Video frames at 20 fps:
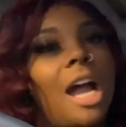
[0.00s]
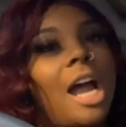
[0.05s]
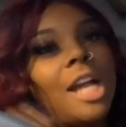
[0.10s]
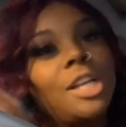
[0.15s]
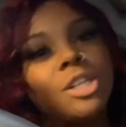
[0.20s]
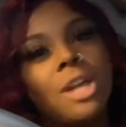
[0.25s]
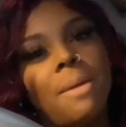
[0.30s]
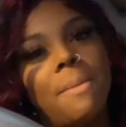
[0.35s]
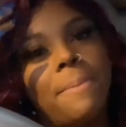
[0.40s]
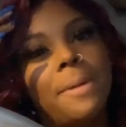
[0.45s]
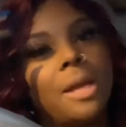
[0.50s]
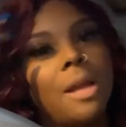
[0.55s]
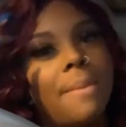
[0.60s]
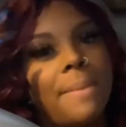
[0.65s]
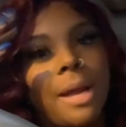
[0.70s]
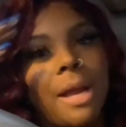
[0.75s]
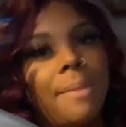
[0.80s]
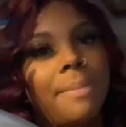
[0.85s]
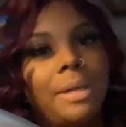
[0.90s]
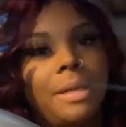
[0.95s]
All right, y'all. I'm pick y'all
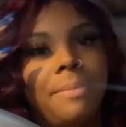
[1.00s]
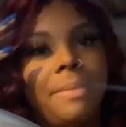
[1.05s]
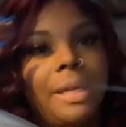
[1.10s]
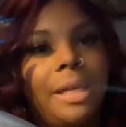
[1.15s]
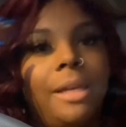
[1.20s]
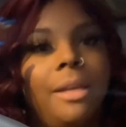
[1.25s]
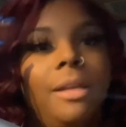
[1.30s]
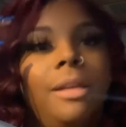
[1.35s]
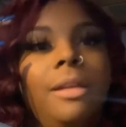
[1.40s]
back up in a minute.